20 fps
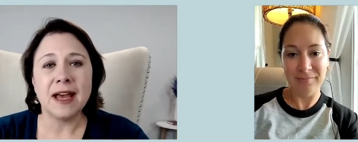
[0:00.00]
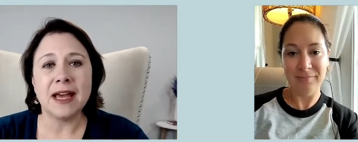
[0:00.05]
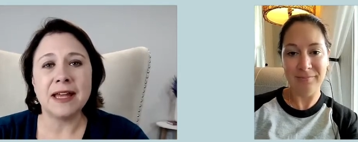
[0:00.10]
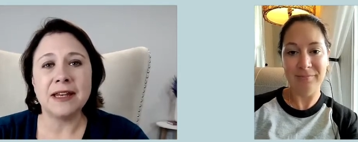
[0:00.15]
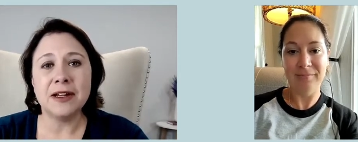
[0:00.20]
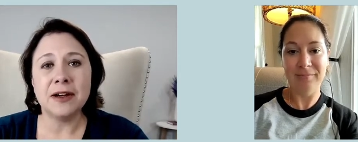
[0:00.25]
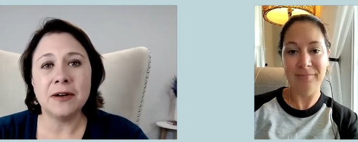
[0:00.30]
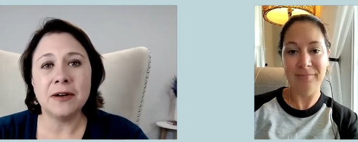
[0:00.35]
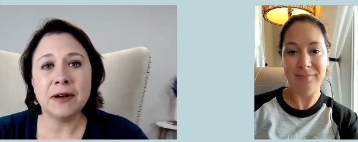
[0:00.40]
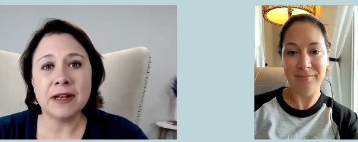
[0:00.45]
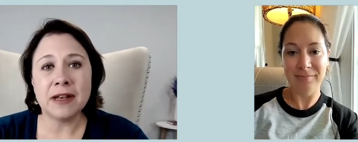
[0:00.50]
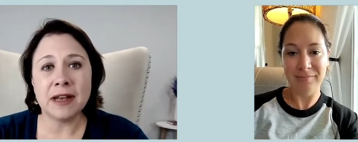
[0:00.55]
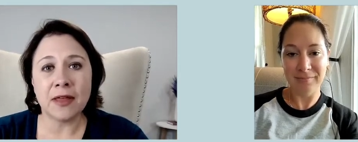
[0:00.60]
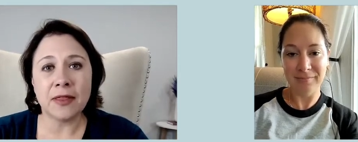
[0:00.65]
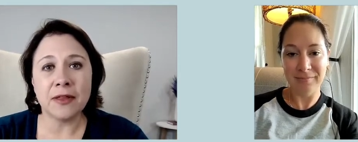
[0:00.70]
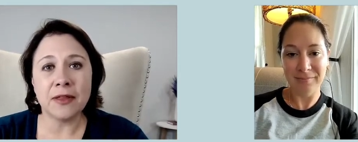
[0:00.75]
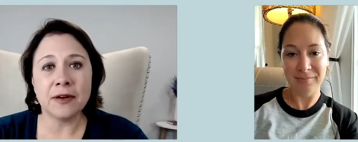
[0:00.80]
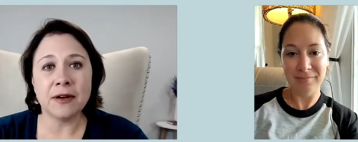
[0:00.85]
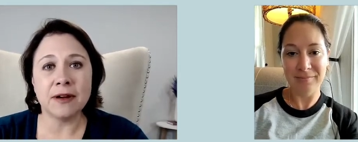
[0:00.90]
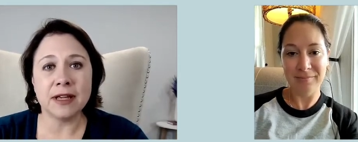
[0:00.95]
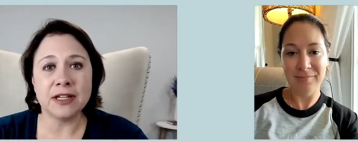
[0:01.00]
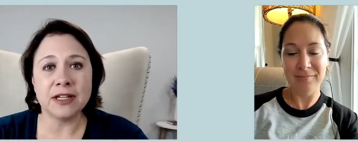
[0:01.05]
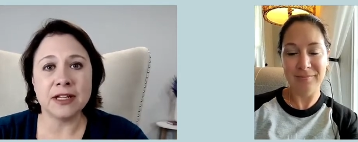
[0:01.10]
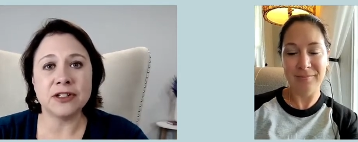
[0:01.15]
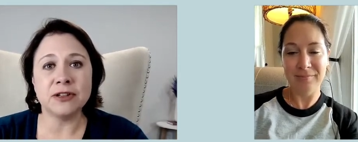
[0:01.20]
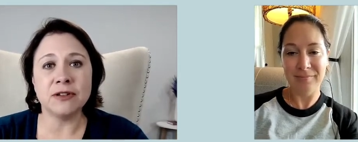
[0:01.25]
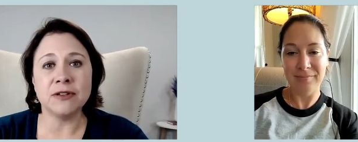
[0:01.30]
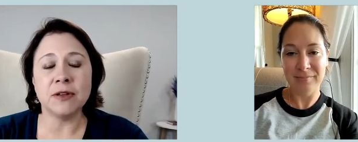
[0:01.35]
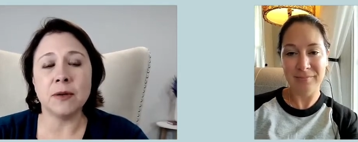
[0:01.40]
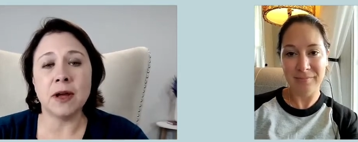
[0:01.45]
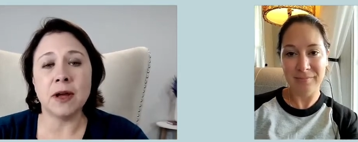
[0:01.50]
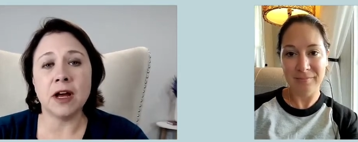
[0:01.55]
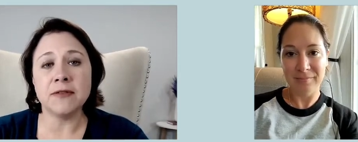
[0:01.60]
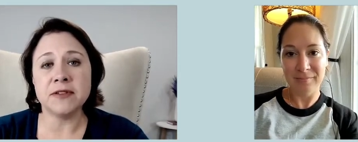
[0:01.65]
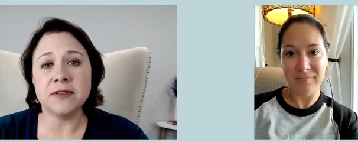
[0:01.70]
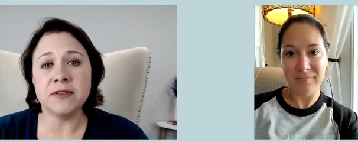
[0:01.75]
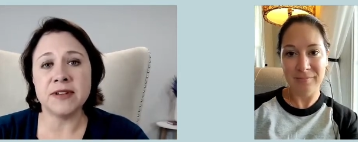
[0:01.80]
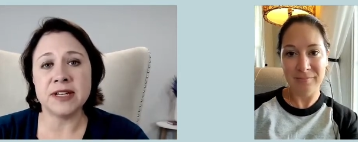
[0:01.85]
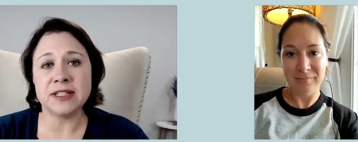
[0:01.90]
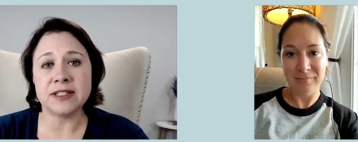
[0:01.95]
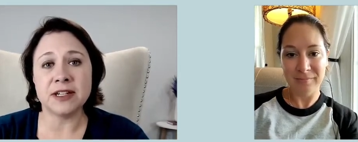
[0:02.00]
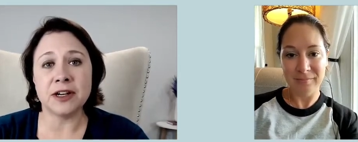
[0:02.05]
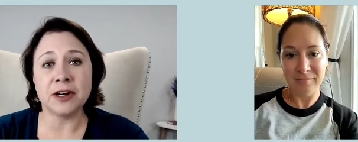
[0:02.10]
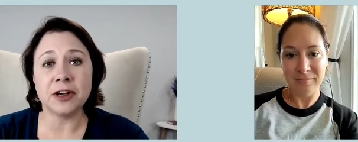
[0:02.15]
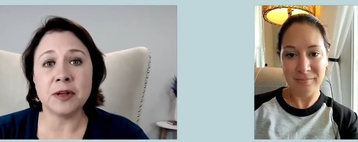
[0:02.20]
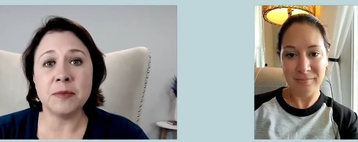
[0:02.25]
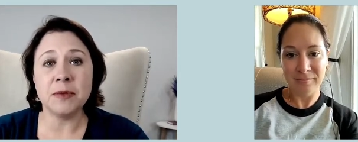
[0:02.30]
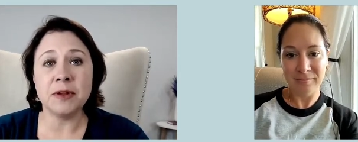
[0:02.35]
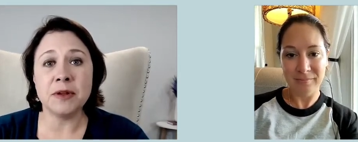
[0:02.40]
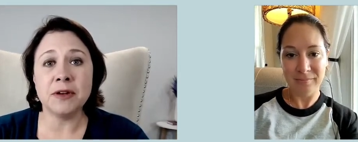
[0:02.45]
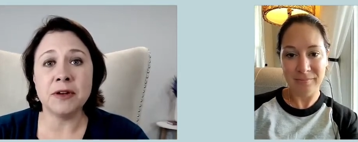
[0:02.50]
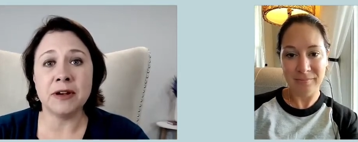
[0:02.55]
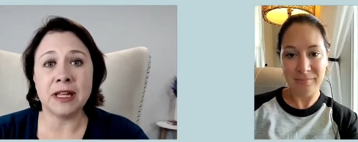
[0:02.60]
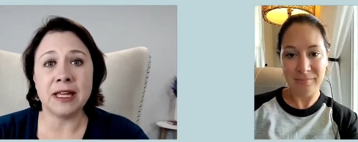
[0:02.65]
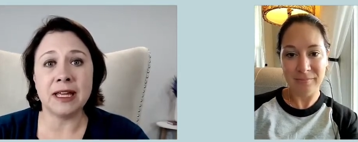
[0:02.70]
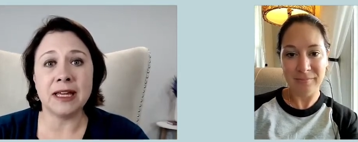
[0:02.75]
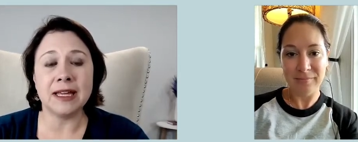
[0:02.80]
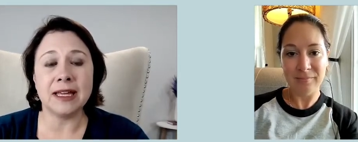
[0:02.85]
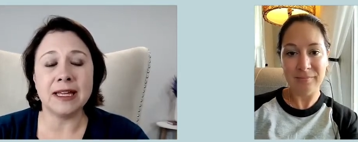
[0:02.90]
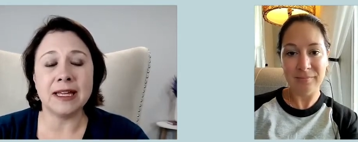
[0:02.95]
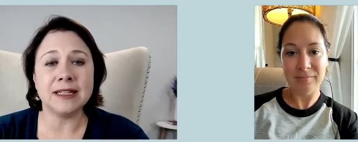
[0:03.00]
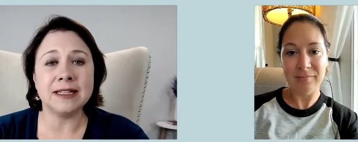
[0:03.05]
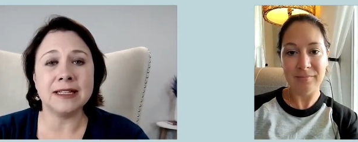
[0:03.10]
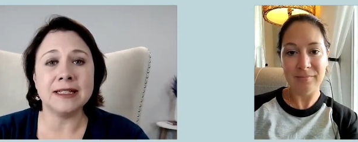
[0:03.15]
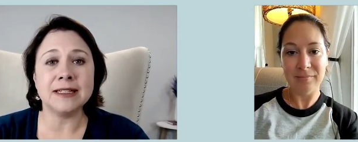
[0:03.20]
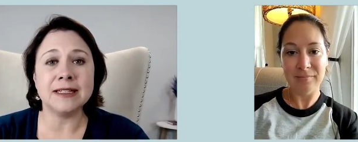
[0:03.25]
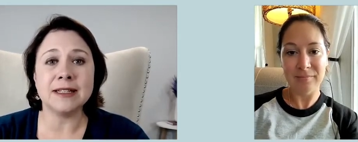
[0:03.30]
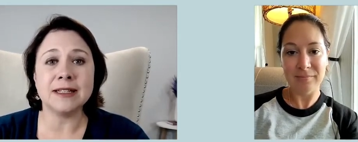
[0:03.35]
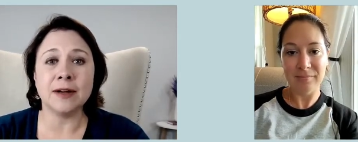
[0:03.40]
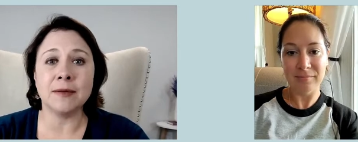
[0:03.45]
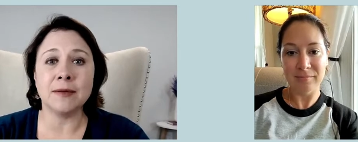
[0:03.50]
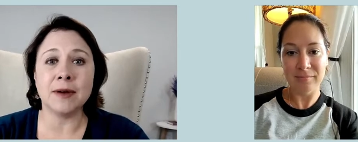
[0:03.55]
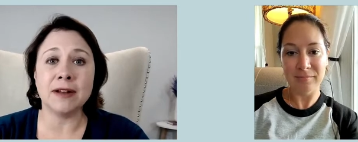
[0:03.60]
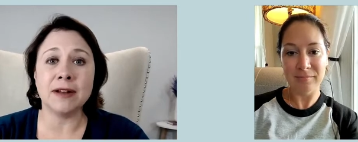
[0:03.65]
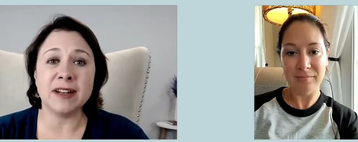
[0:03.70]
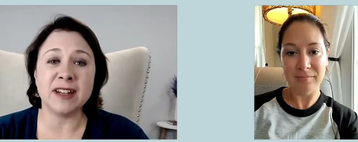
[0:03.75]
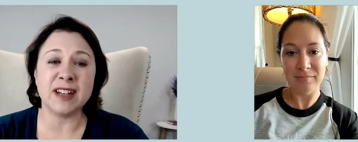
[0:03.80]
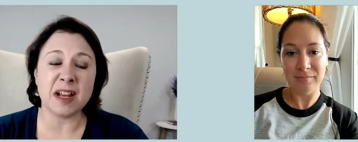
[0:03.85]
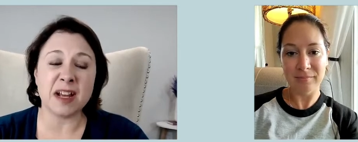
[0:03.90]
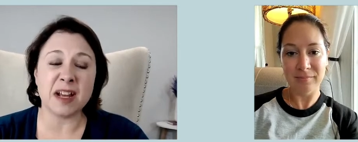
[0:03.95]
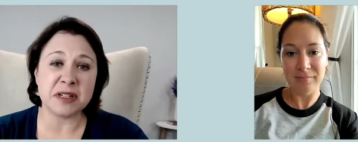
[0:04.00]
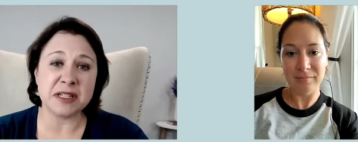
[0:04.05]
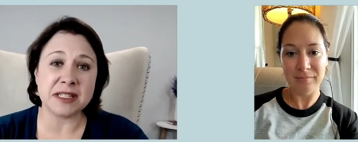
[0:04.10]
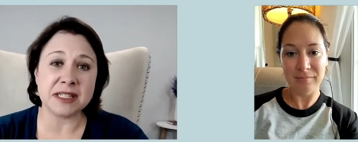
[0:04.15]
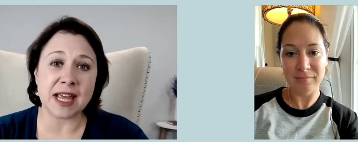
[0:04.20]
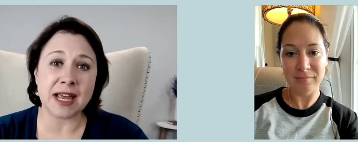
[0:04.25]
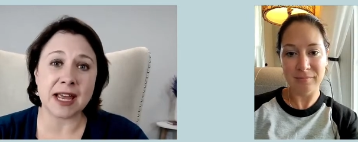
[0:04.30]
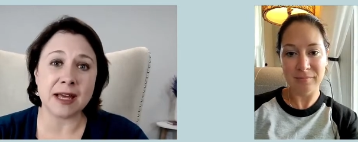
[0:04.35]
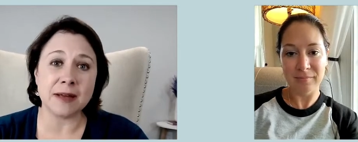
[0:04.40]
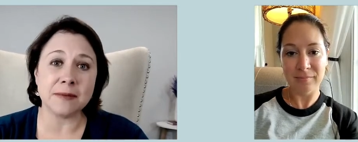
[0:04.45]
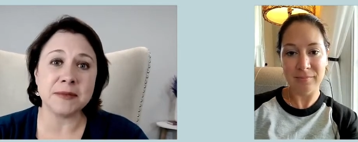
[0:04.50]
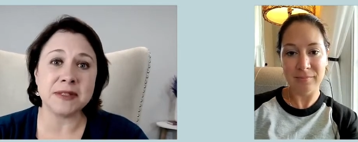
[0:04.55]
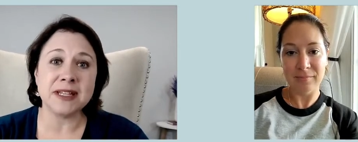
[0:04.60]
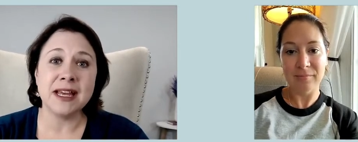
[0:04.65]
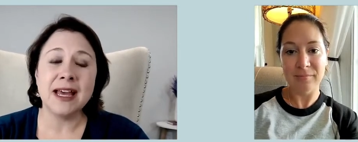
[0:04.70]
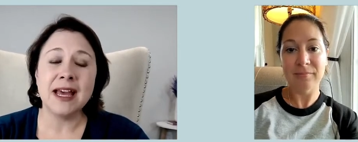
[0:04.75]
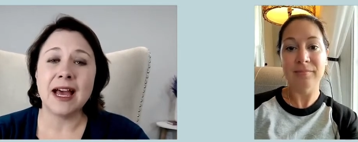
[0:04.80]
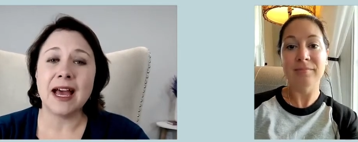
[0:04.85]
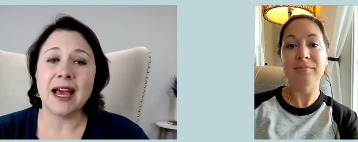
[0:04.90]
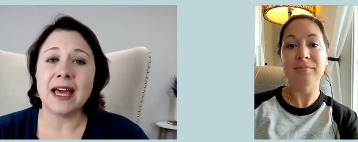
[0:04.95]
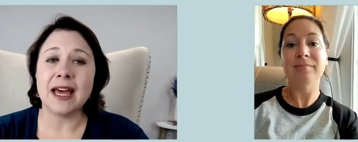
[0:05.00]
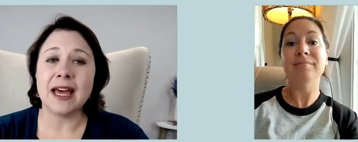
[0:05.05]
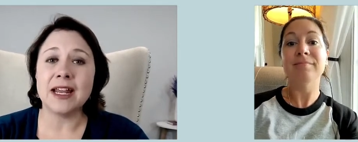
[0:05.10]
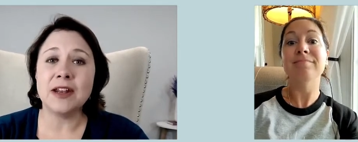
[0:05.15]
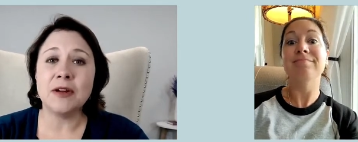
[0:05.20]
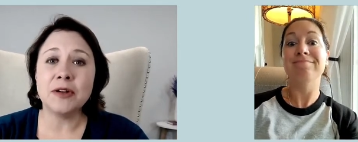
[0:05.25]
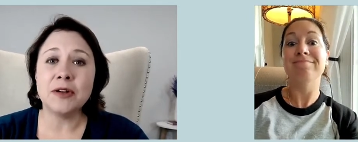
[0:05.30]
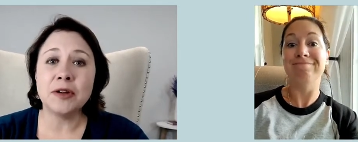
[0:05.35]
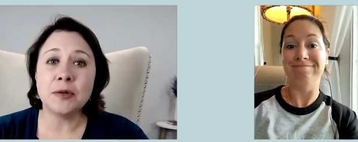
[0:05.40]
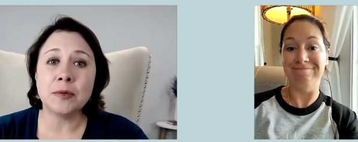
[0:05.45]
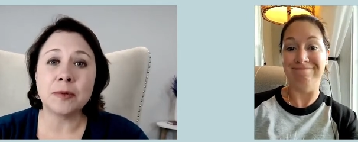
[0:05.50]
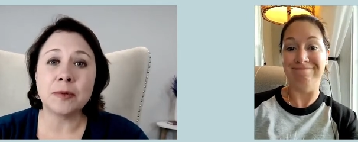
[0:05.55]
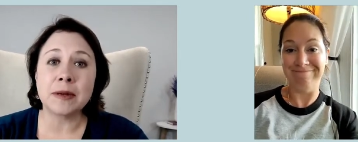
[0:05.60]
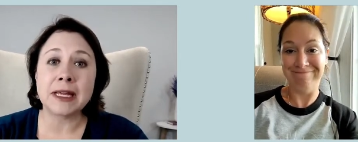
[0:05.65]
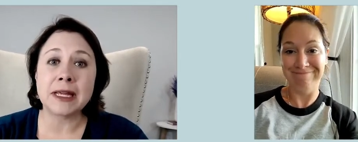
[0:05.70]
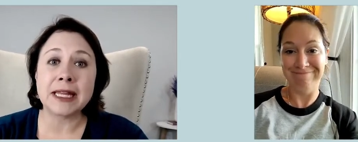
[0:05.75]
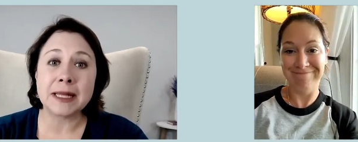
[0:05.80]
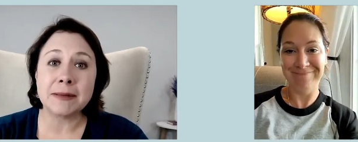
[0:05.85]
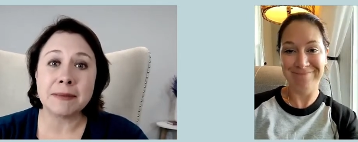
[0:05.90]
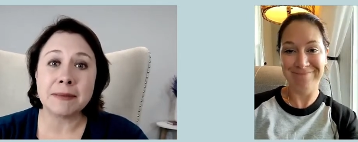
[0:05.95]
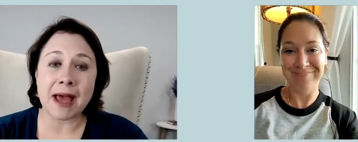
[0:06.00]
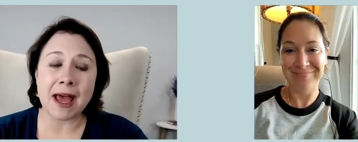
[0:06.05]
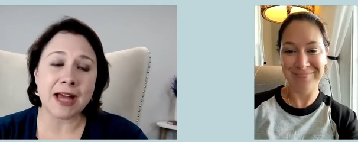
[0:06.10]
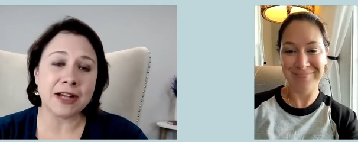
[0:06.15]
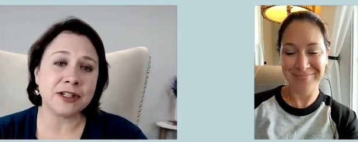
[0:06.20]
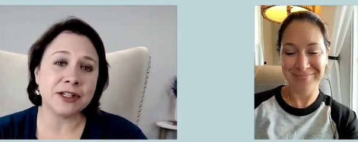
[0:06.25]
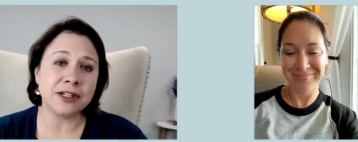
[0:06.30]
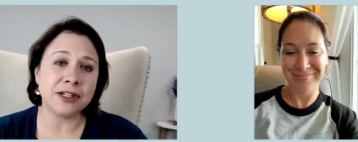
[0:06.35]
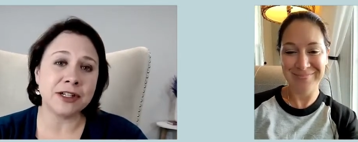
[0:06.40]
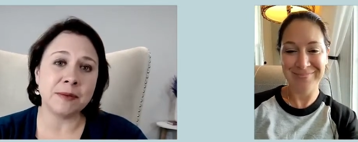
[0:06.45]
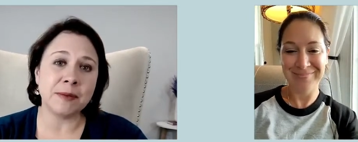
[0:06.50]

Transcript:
Speaker 1: I know another issue that we often face in our community is around adoption scams, and I know mm-hmm. you're really passionate